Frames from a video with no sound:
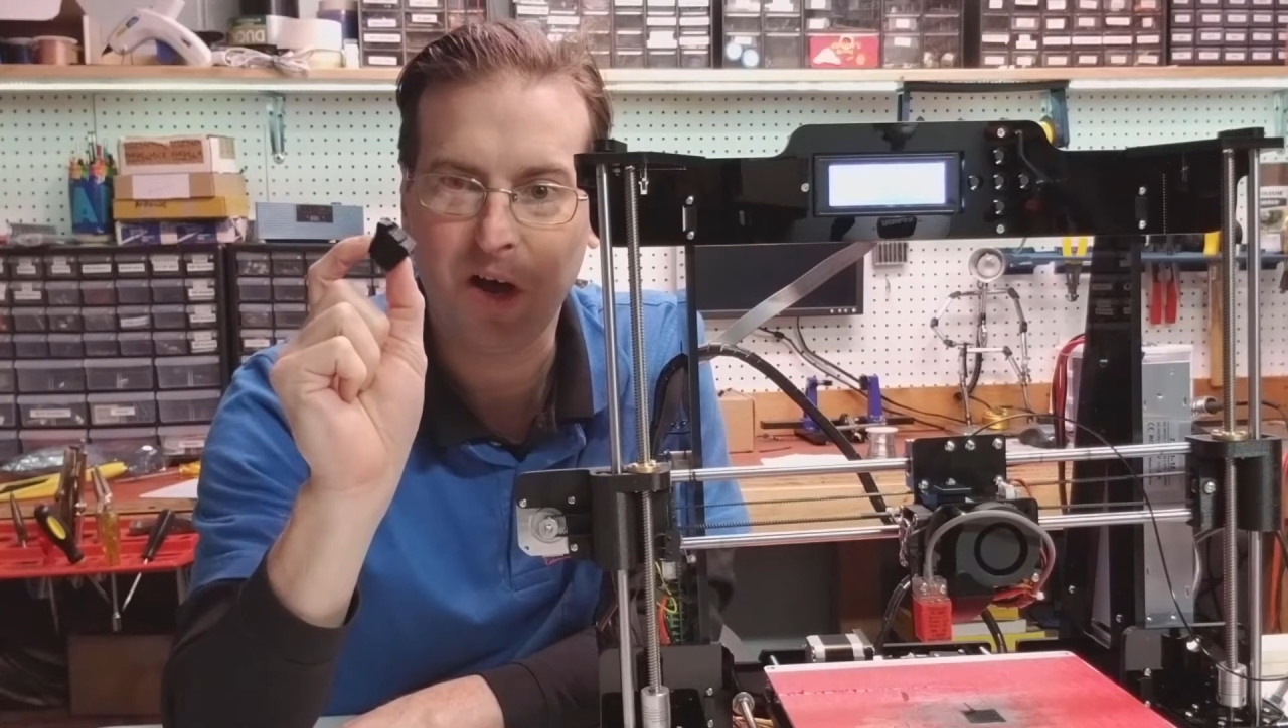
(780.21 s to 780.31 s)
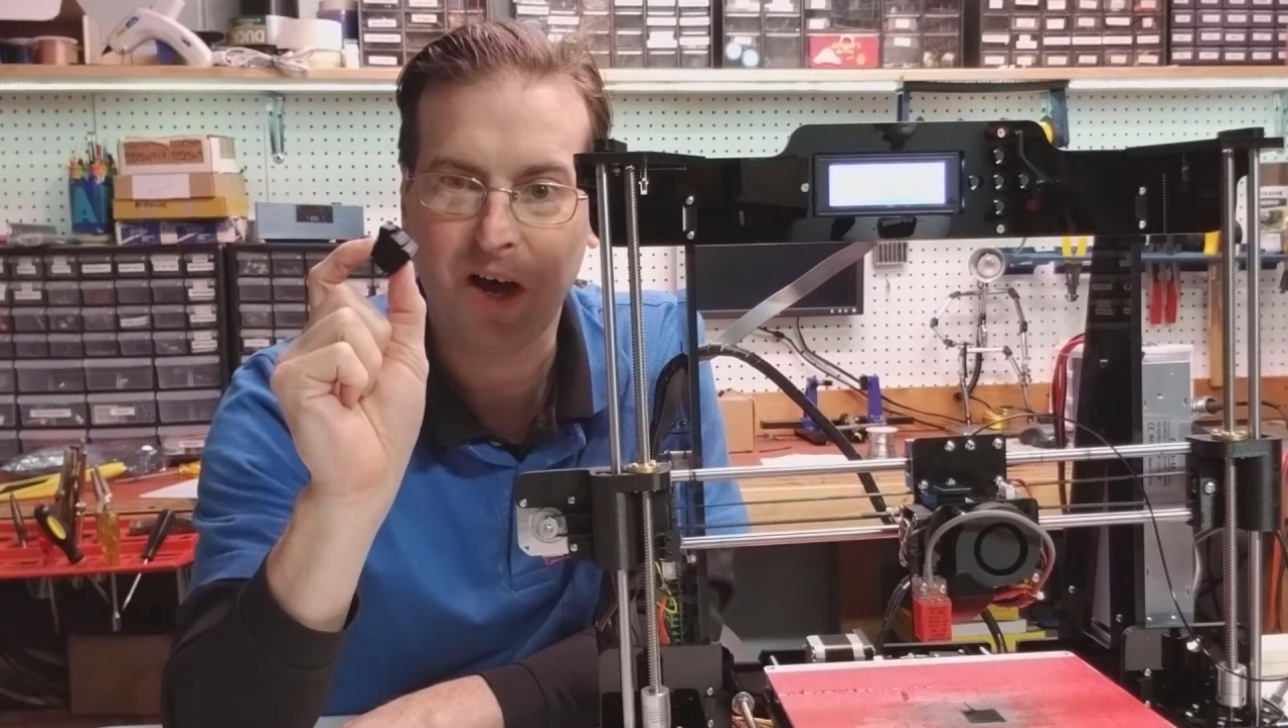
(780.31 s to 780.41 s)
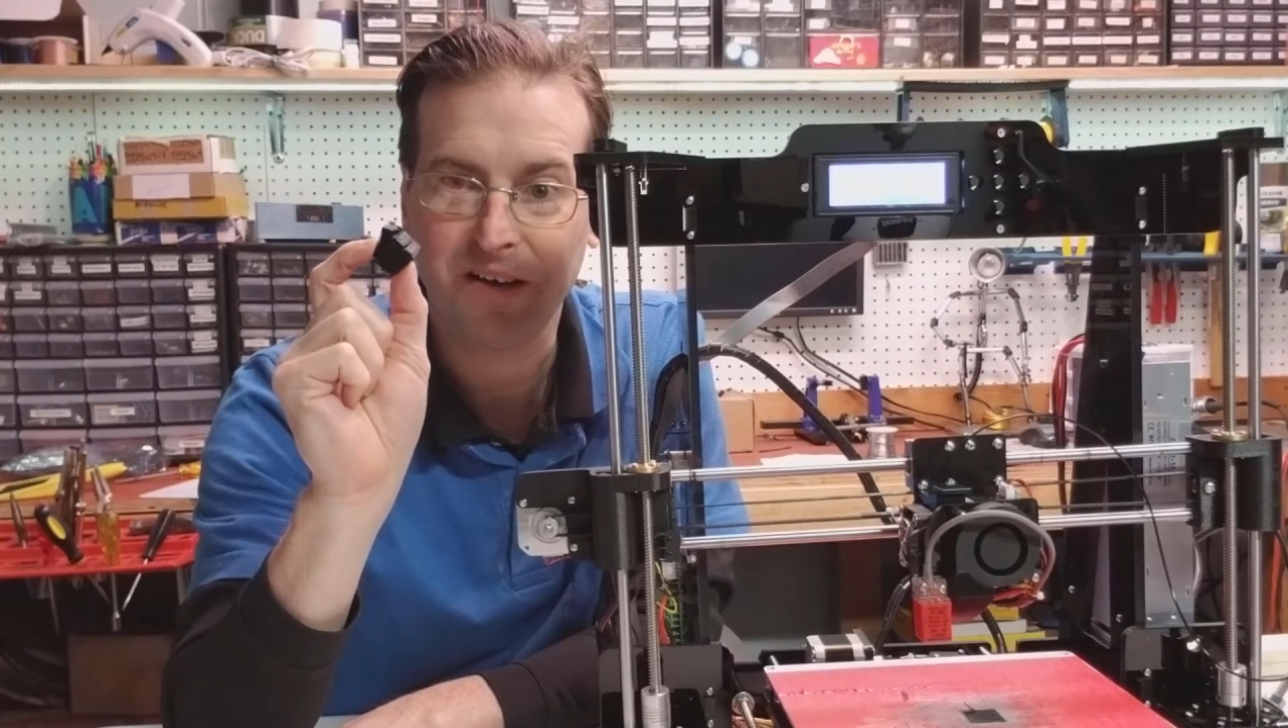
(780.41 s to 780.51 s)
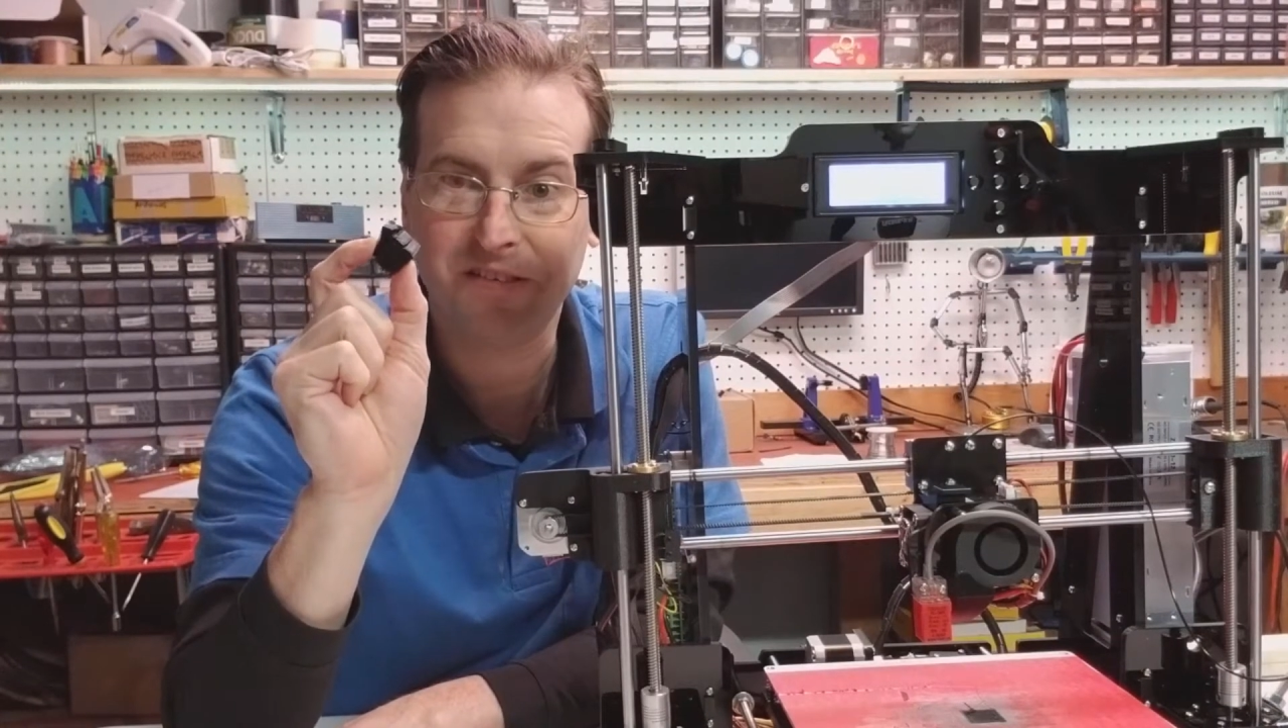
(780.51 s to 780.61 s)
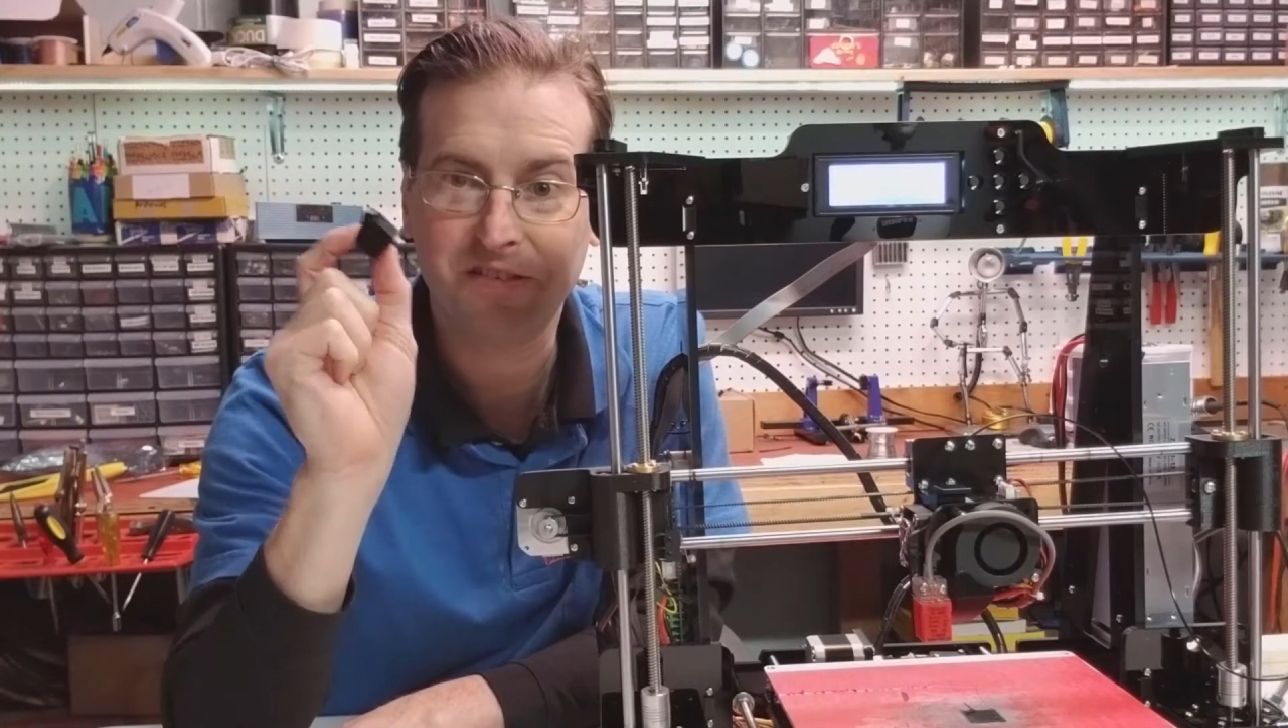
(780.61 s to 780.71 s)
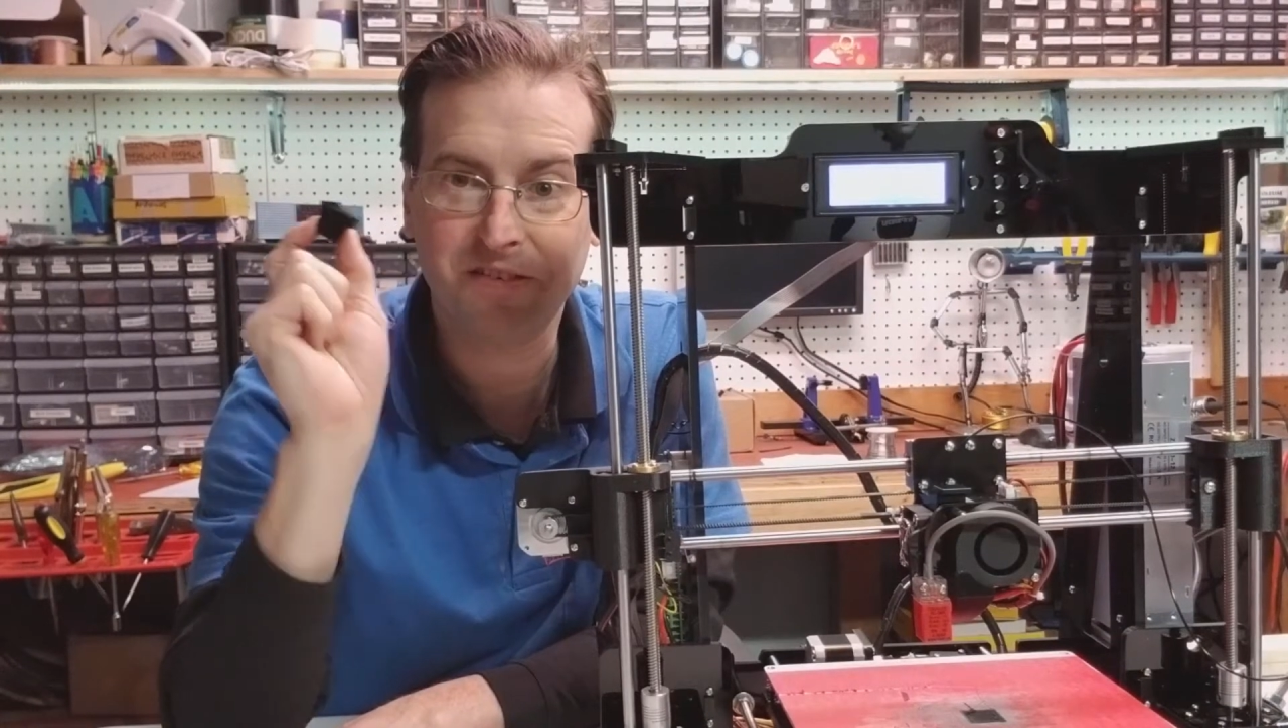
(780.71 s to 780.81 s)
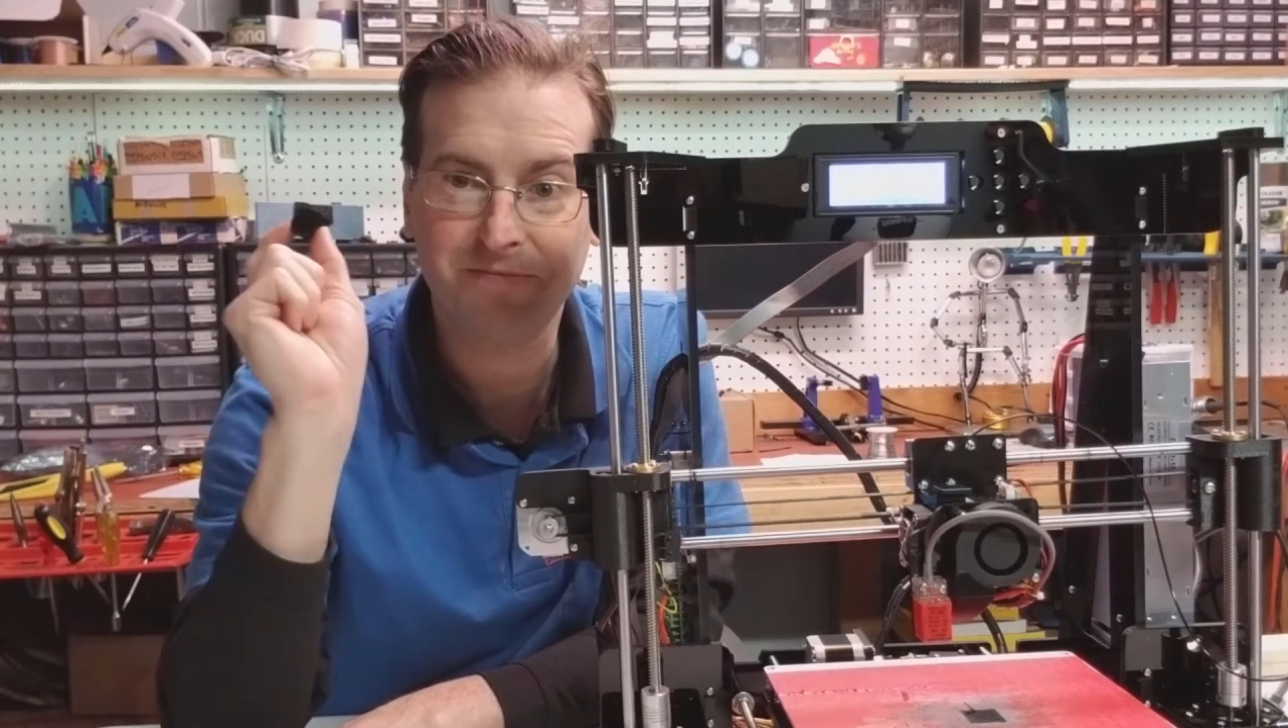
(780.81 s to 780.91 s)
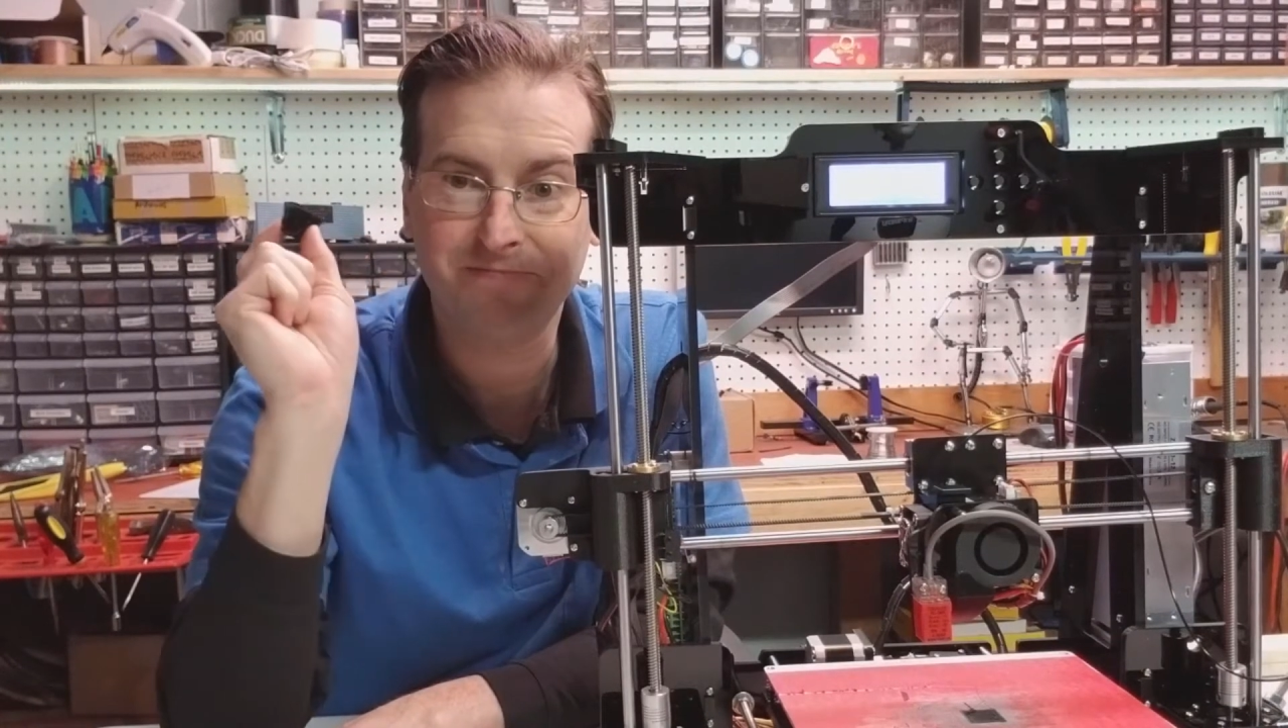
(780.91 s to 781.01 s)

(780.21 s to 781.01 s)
loss.